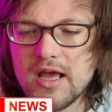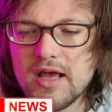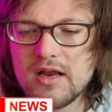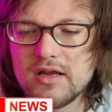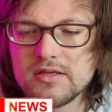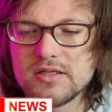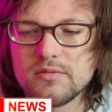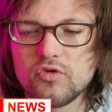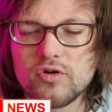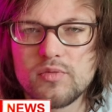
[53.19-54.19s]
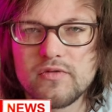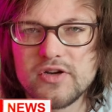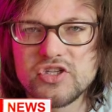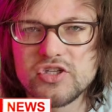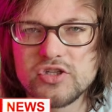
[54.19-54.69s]
adding some more
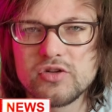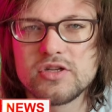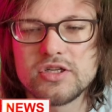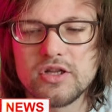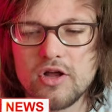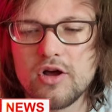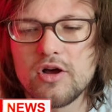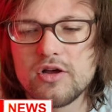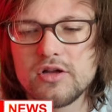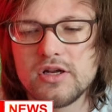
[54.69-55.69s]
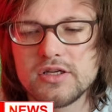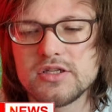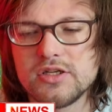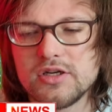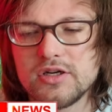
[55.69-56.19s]
provisions to this law
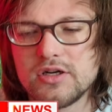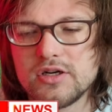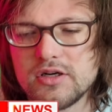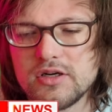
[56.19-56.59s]
next year.